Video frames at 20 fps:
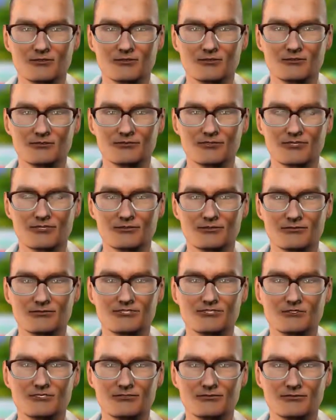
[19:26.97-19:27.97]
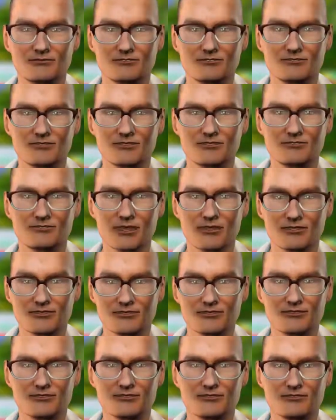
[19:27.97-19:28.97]
then these verses come from
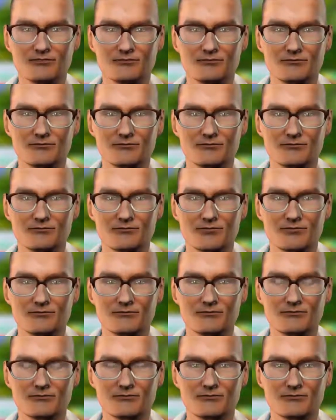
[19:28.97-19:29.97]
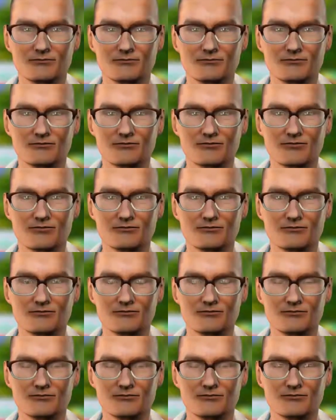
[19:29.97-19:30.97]
God to the Prophet Muhammad. You are
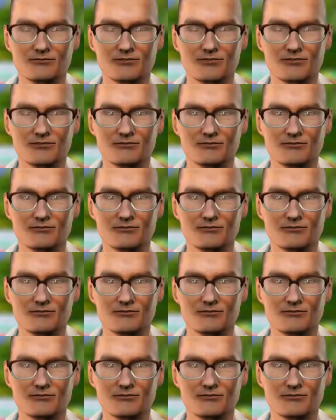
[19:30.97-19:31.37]
going to